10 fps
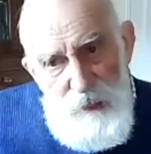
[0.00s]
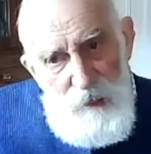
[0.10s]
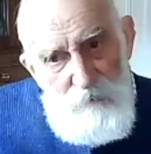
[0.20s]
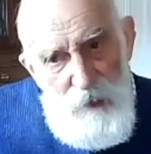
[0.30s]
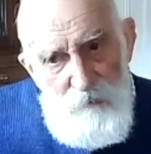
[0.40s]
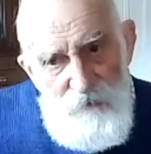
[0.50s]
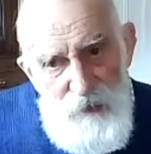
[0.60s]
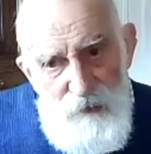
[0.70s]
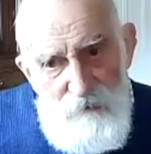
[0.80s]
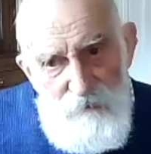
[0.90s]
I'm
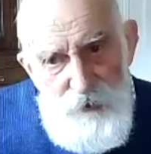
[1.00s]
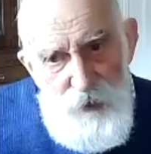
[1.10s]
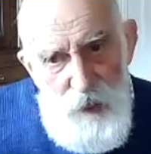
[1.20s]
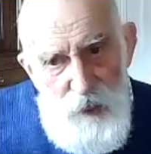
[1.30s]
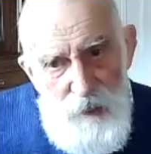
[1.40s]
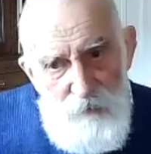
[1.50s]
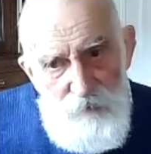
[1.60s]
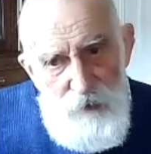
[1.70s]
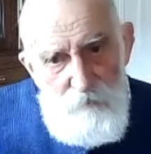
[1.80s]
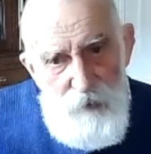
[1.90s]
very shy
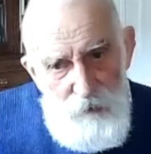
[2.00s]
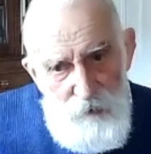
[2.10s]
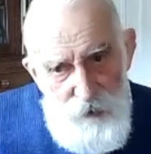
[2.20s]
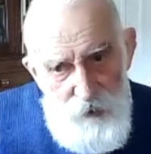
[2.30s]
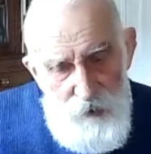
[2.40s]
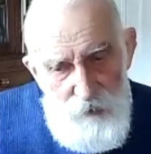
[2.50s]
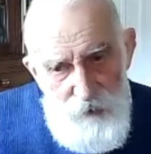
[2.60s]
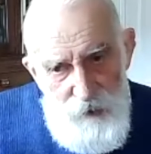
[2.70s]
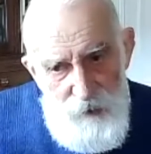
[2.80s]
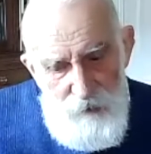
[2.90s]
of compulsion, you
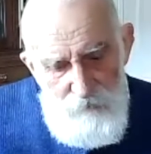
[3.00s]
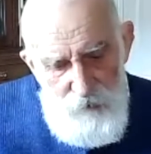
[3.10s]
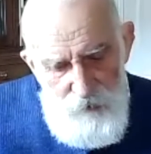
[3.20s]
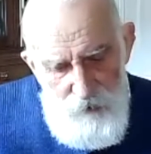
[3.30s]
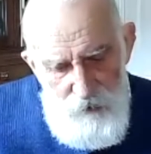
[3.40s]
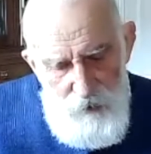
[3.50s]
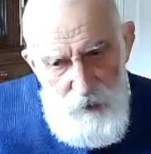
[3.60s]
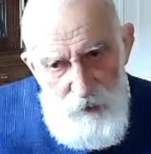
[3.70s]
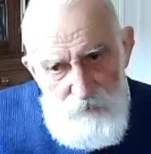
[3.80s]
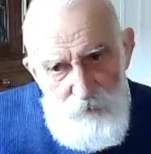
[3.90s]
see. I'm not...
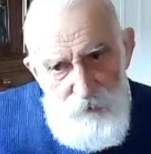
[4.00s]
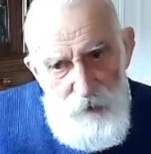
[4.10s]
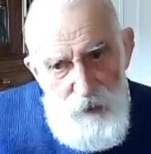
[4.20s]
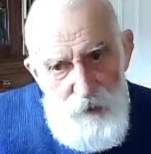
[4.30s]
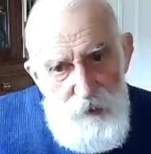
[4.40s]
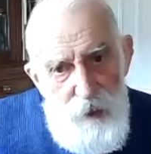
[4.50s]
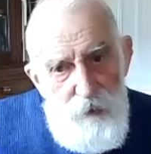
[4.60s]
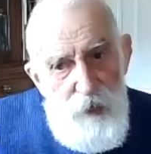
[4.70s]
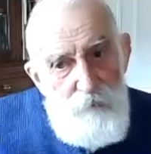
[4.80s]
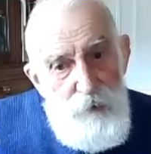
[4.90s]
If you try to
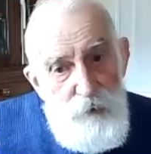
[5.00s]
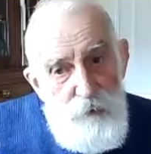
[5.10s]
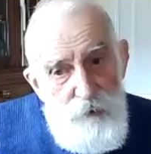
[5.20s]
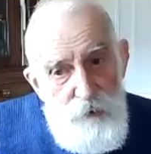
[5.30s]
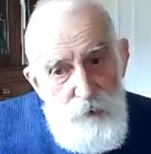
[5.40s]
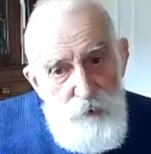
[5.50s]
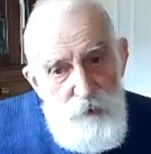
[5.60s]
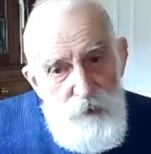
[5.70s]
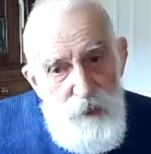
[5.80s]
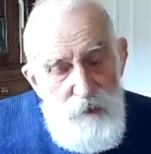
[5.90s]
grow up too soon,
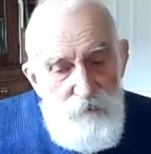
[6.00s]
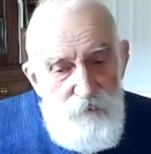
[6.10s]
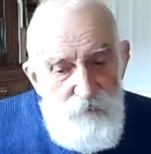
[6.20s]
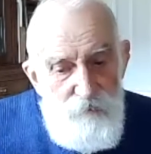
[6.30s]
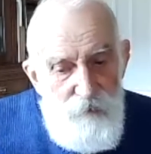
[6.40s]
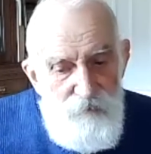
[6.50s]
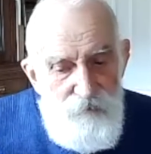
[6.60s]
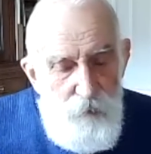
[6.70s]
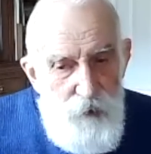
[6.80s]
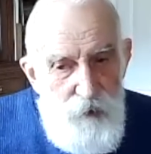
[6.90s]
you tend to
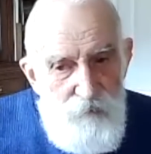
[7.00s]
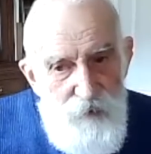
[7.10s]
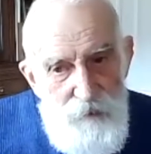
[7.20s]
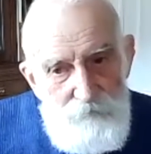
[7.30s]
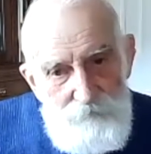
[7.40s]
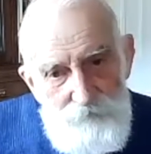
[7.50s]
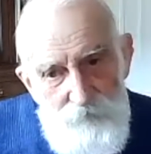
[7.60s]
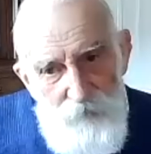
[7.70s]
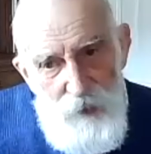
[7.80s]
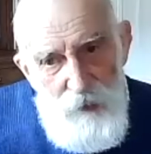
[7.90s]
fall over.
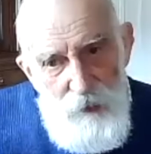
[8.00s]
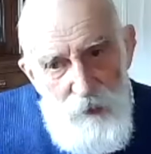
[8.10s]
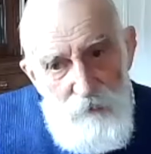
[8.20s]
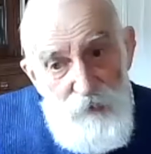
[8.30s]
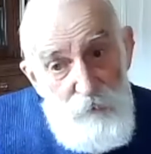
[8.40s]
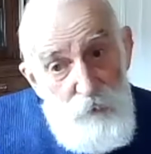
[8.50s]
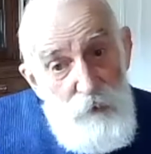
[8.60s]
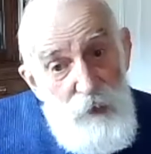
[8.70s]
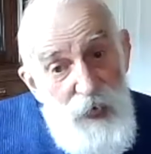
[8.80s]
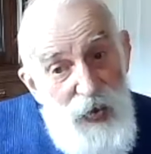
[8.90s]
In fact,
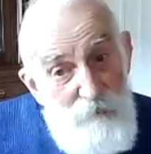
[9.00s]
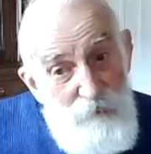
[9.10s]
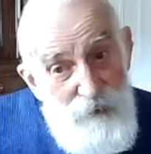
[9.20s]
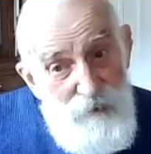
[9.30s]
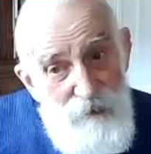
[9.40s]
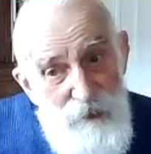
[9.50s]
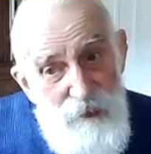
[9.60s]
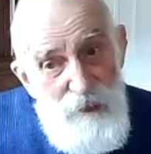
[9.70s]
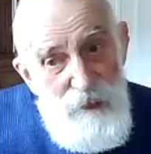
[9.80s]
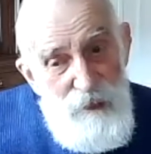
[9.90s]
what will happen?
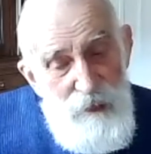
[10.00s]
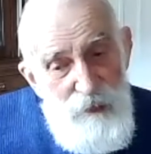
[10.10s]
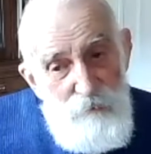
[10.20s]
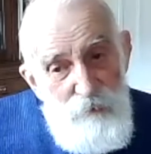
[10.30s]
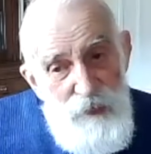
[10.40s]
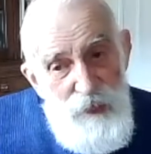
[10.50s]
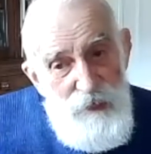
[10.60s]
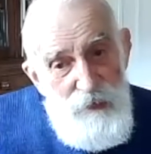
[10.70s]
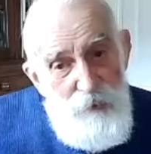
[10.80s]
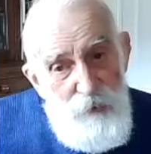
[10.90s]
You would
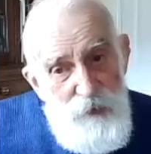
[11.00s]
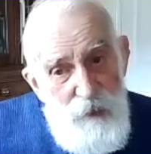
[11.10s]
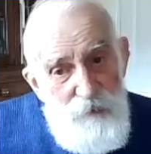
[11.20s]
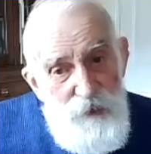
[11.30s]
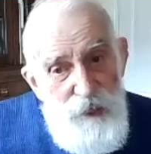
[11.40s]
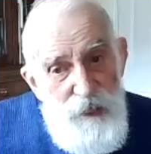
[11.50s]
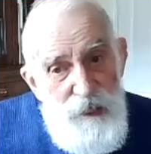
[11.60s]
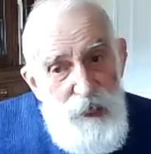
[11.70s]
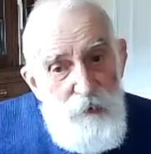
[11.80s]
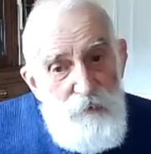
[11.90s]
tend to build up this
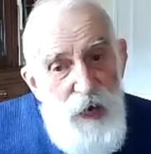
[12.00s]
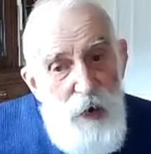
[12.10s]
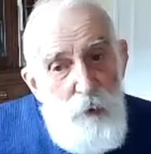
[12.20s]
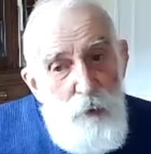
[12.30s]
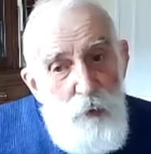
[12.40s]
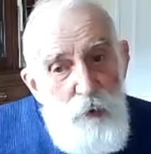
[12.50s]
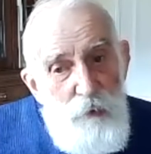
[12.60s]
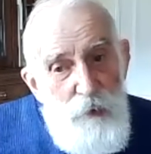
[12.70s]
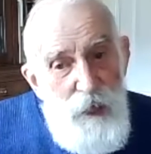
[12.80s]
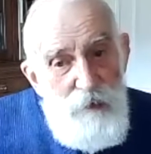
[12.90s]
ego of, oh,
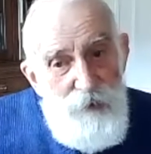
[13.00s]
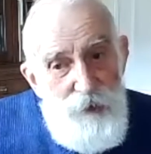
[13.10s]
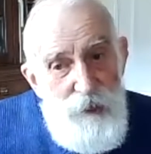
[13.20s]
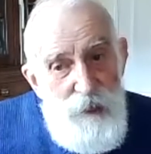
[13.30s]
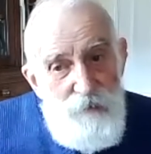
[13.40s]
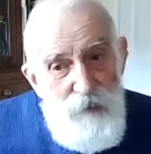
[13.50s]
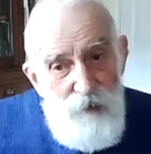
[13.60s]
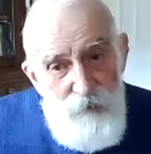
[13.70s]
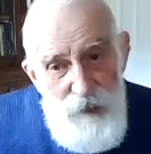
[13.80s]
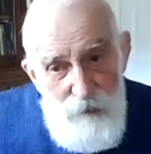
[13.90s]
look what I've achieved.
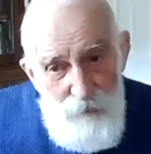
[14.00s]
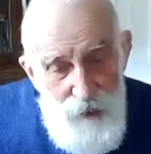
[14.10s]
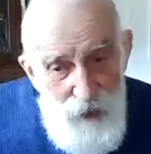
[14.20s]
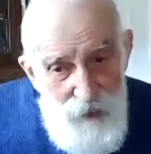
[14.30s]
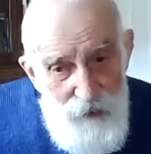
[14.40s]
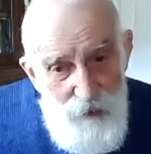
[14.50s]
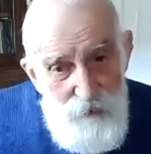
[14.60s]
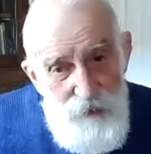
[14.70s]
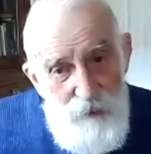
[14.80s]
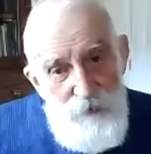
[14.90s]
I've become enlightened
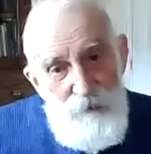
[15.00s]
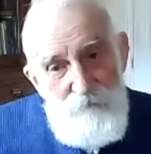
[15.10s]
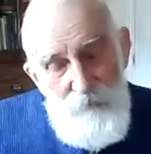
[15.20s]
or something.